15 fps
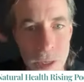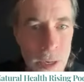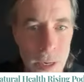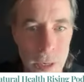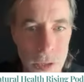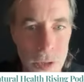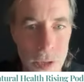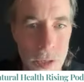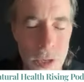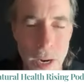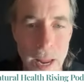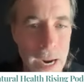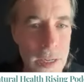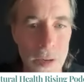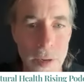There's
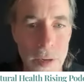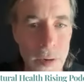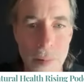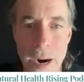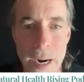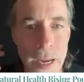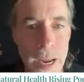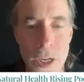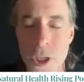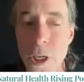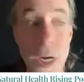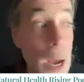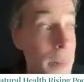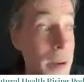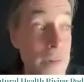electrical radiation
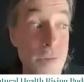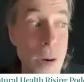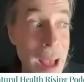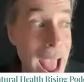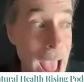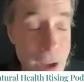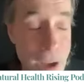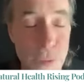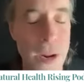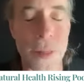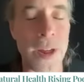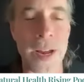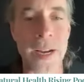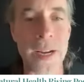coming from everything.